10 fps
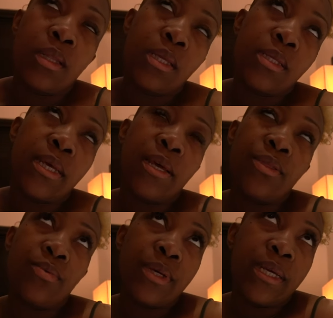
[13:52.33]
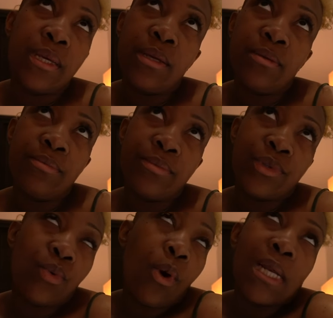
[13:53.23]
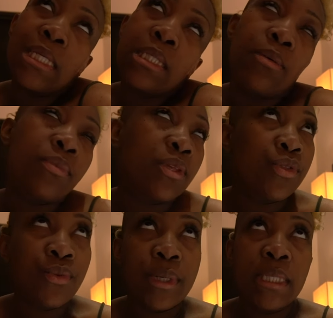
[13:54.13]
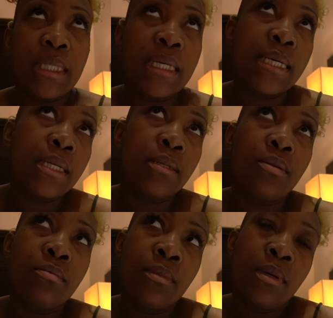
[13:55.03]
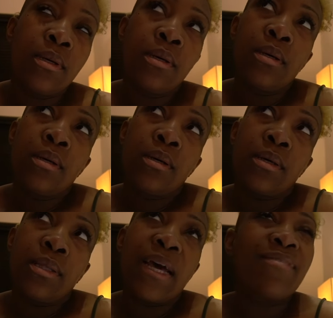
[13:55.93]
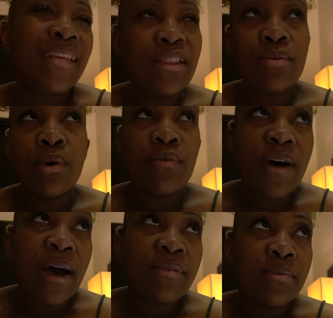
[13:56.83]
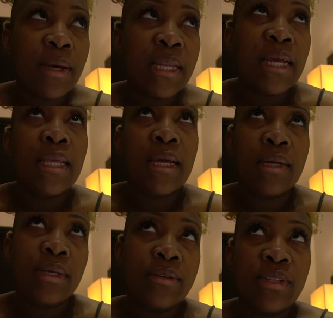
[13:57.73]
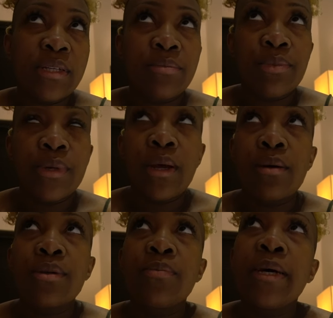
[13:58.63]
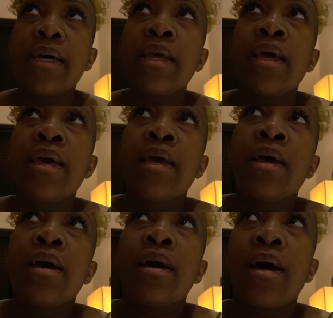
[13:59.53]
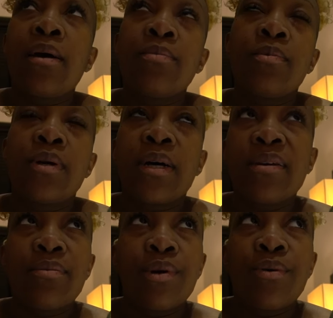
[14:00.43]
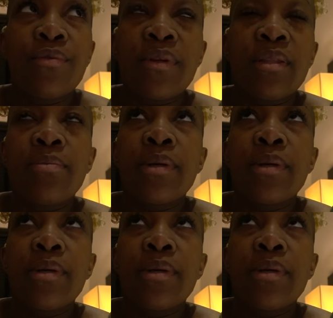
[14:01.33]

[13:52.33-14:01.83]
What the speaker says: let's say 320 something, 310, now if it's like 305, something like that, now I can just give them $3. But I give them the whole 50,